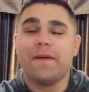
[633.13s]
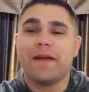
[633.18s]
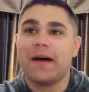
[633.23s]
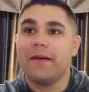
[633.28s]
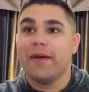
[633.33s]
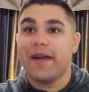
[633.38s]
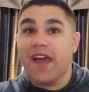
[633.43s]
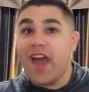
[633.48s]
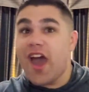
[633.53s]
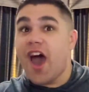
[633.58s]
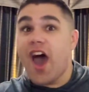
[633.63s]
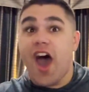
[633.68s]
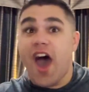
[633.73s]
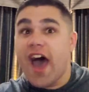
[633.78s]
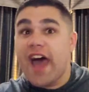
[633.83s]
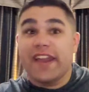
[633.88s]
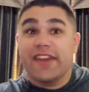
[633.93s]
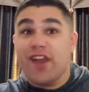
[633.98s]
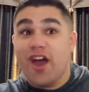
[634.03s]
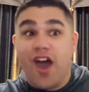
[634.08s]
And I'm like, oh,
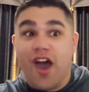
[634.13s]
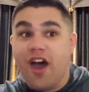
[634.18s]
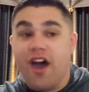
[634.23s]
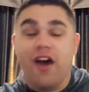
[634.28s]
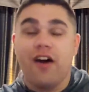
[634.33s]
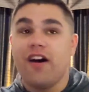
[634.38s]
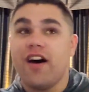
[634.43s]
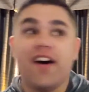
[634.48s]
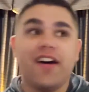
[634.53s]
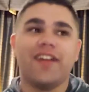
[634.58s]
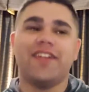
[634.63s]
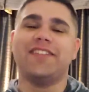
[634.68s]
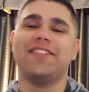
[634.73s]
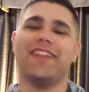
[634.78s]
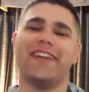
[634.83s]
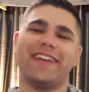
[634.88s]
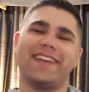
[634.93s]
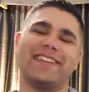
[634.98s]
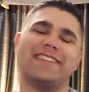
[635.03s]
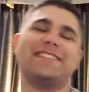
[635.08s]
I know.
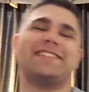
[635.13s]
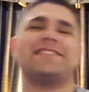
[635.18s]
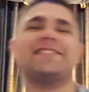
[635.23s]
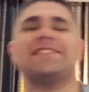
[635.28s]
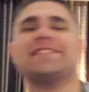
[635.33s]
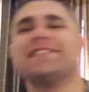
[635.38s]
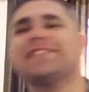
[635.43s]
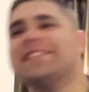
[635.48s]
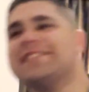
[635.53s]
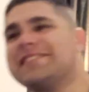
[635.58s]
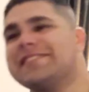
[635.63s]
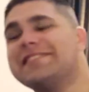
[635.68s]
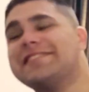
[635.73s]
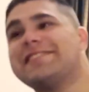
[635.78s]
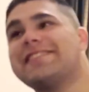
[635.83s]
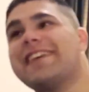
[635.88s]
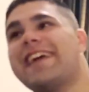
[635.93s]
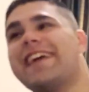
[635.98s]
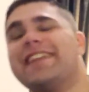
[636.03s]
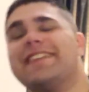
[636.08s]
Like, it's
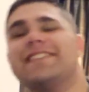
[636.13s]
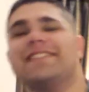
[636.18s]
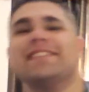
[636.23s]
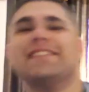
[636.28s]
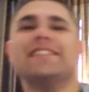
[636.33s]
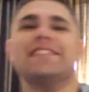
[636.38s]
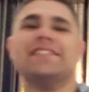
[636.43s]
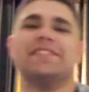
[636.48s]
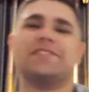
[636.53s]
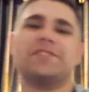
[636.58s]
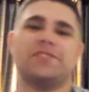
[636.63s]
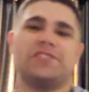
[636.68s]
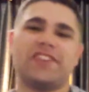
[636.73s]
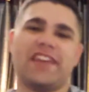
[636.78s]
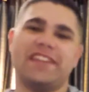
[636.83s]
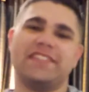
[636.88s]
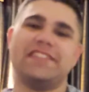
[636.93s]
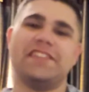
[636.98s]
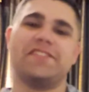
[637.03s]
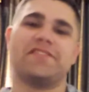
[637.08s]
insane. So
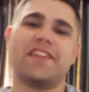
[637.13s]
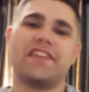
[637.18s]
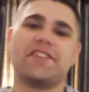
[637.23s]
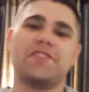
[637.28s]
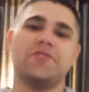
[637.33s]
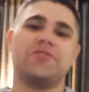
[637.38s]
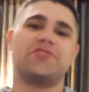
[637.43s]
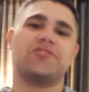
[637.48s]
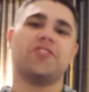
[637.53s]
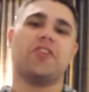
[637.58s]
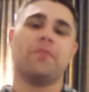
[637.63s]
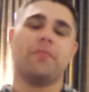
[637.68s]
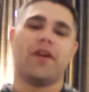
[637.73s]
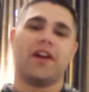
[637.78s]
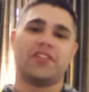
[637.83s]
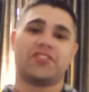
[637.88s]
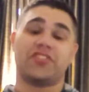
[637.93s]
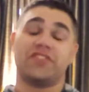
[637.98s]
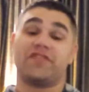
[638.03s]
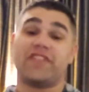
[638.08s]
JT, thank you so
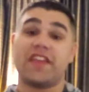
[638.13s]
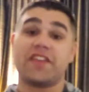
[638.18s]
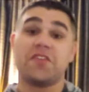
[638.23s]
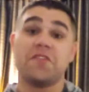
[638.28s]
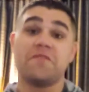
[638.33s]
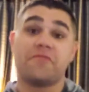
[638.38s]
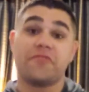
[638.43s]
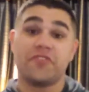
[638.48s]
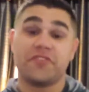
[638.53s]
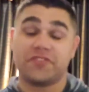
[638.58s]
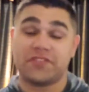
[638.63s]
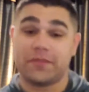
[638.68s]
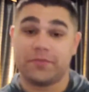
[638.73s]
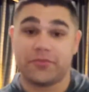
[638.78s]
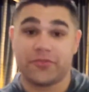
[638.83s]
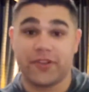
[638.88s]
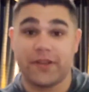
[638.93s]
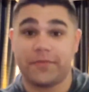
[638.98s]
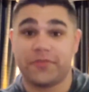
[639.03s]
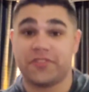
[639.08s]
much. And thank you for the
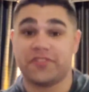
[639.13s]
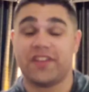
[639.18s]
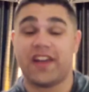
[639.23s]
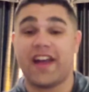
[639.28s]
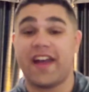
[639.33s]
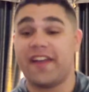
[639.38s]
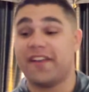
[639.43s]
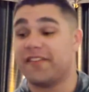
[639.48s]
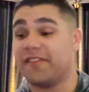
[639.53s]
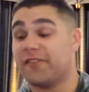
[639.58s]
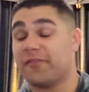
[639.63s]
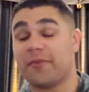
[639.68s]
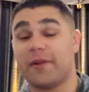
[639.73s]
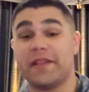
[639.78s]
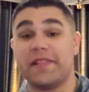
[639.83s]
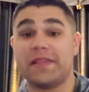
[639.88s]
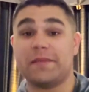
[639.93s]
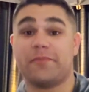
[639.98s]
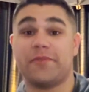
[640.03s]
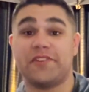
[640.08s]
subscription. I
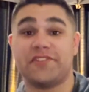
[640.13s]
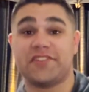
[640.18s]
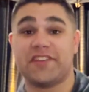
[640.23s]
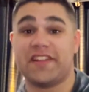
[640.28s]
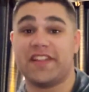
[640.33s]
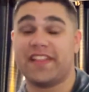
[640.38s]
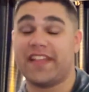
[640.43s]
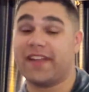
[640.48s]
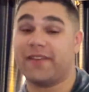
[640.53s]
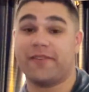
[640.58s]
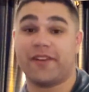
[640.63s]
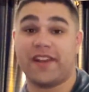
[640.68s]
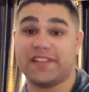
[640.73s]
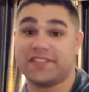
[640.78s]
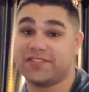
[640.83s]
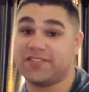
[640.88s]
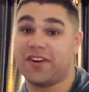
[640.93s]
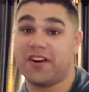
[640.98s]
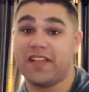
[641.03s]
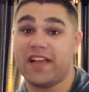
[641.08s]
greatly appreciate it. Like when I
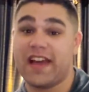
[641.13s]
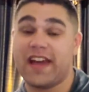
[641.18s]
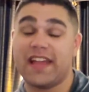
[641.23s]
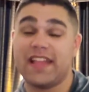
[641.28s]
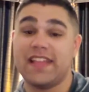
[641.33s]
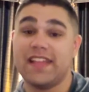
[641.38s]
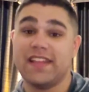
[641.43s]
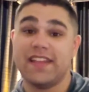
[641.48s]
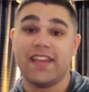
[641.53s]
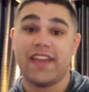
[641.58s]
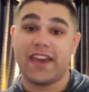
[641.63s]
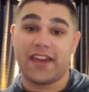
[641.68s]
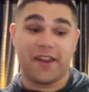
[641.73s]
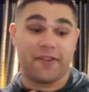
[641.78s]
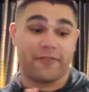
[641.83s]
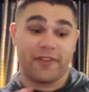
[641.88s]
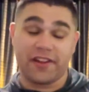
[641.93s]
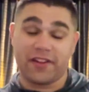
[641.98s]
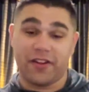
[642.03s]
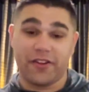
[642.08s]
saw that and I
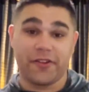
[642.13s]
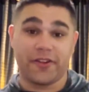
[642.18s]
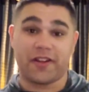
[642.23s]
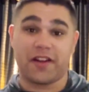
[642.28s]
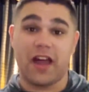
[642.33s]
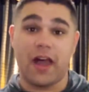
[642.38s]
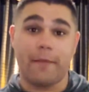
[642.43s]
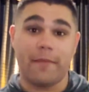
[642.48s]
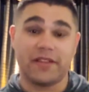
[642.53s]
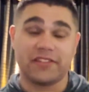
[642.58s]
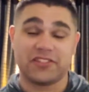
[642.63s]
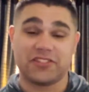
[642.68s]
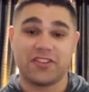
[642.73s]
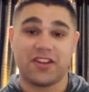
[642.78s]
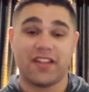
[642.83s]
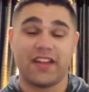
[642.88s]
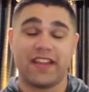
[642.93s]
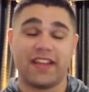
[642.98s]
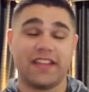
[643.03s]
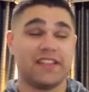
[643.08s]
read all your comments and
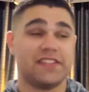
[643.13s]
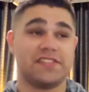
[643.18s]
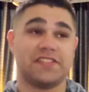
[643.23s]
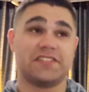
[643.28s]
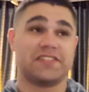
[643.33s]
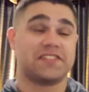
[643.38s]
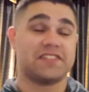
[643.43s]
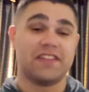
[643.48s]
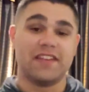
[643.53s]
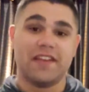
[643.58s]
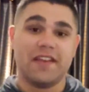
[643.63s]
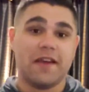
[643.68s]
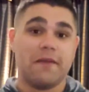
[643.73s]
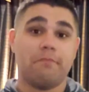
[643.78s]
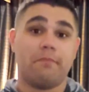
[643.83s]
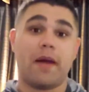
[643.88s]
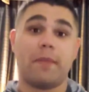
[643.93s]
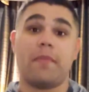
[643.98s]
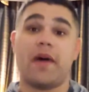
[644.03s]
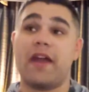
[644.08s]
all that, it just,
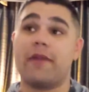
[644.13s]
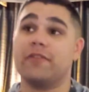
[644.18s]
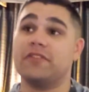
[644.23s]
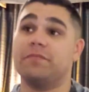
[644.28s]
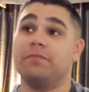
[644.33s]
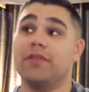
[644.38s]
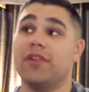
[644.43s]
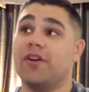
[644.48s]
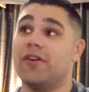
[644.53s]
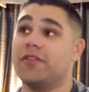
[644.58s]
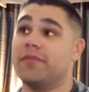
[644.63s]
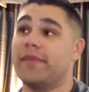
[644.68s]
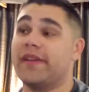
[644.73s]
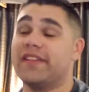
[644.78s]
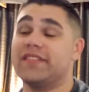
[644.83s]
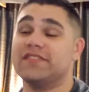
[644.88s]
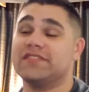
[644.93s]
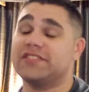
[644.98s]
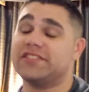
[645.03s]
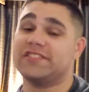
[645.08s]
my mind was blown,
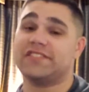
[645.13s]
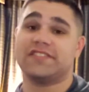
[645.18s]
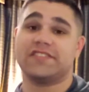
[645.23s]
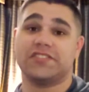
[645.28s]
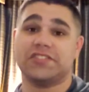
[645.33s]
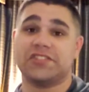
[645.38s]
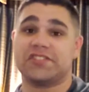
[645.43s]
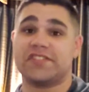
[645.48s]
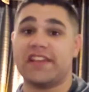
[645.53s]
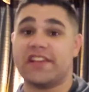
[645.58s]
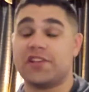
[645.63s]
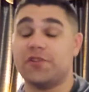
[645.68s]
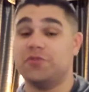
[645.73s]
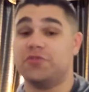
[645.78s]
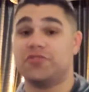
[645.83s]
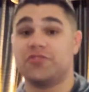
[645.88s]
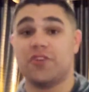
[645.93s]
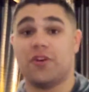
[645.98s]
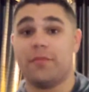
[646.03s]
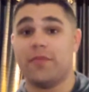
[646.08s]
man. Just thank you
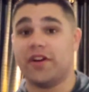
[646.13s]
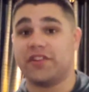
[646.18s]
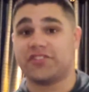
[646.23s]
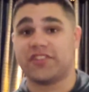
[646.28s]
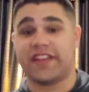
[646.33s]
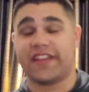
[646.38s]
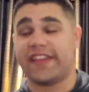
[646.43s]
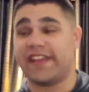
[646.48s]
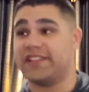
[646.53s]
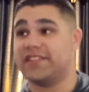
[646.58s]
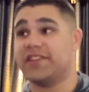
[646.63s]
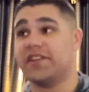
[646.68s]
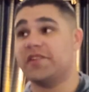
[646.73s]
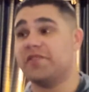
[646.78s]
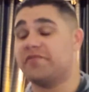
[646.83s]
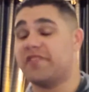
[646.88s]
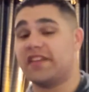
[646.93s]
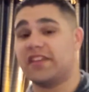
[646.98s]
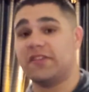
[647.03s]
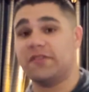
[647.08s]
so much. I can't tell you
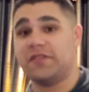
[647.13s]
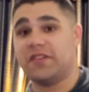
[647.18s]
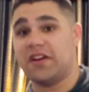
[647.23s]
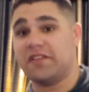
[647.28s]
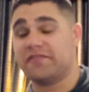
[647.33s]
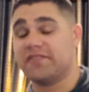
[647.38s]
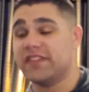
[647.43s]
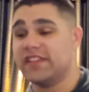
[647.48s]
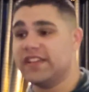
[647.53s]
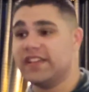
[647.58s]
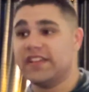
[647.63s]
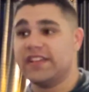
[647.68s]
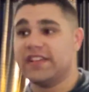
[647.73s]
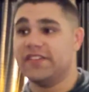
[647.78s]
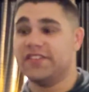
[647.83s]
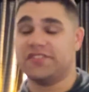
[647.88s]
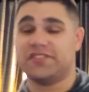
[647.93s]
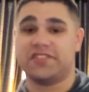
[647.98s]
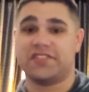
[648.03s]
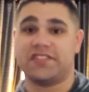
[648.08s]
thank you enough. It
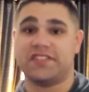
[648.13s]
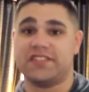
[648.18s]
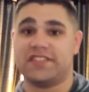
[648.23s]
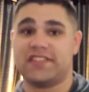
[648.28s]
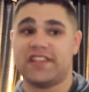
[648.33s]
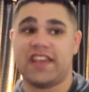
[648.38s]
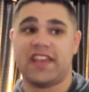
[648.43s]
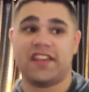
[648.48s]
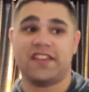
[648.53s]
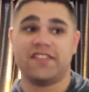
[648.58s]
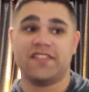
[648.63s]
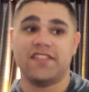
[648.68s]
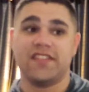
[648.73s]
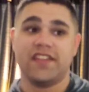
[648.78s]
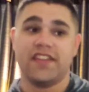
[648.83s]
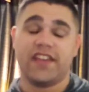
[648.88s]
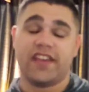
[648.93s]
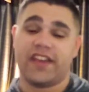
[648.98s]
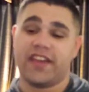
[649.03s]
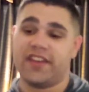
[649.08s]
was just insane.
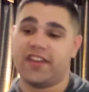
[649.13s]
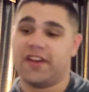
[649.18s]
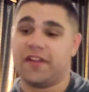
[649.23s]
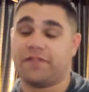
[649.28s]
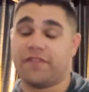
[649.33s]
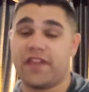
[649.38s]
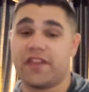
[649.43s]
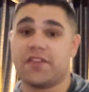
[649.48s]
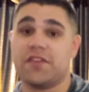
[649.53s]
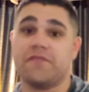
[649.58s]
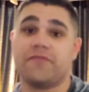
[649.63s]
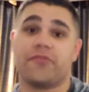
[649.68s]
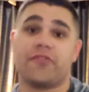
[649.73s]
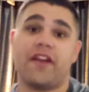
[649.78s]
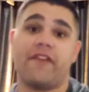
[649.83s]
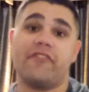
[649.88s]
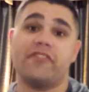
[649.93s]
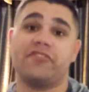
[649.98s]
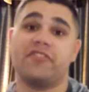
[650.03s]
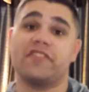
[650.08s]
And thank you for
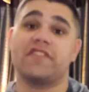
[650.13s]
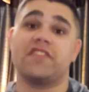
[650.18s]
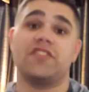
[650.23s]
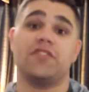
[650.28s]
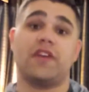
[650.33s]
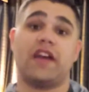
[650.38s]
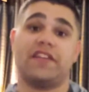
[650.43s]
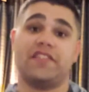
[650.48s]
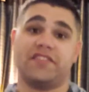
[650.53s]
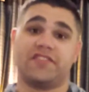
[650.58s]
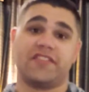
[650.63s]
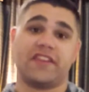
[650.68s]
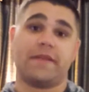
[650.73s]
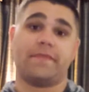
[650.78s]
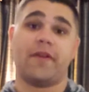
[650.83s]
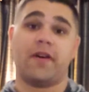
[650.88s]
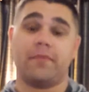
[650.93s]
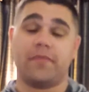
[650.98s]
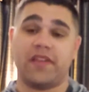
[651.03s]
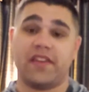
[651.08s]
everything that you had to say
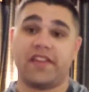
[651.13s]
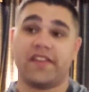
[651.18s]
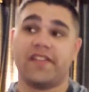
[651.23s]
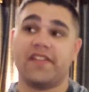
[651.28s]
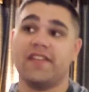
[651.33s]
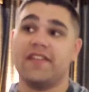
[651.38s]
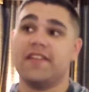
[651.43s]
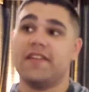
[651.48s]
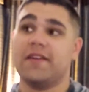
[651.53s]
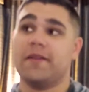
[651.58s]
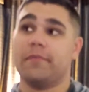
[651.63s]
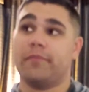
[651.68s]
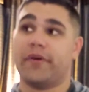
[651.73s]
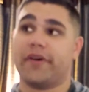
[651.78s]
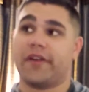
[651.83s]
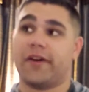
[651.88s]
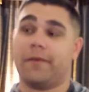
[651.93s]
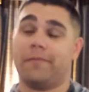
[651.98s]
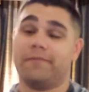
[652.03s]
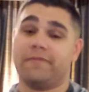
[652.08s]
about me.
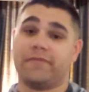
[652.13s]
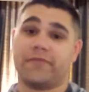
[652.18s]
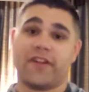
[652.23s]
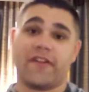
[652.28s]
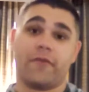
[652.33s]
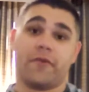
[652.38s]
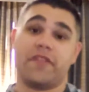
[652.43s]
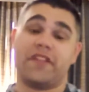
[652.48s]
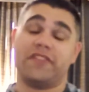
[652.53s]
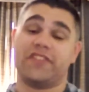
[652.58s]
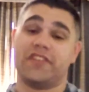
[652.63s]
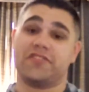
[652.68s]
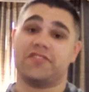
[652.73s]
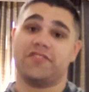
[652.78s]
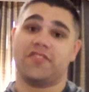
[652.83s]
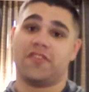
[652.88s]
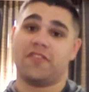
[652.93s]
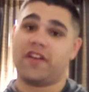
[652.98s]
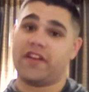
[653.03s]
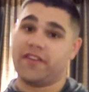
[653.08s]
But for everyone that doesn't
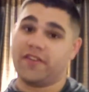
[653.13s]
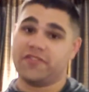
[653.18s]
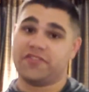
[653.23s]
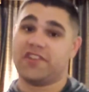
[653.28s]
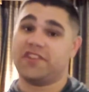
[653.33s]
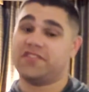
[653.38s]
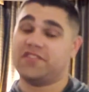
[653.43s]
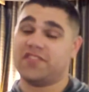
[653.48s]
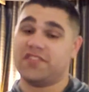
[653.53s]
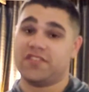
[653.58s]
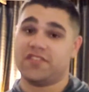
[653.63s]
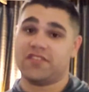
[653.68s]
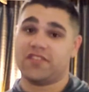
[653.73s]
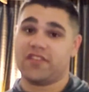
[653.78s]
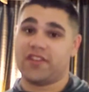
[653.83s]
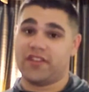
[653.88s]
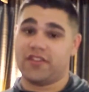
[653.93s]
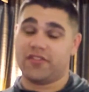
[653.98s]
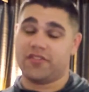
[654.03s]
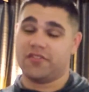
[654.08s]
know, I know JT,
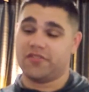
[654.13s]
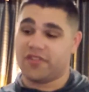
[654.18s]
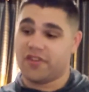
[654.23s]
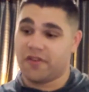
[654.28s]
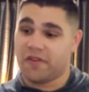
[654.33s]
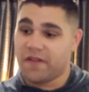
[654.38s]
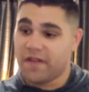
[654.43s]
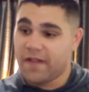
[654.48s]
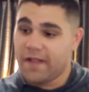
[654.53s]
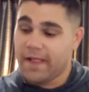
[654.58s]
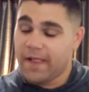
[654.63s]
I know you know.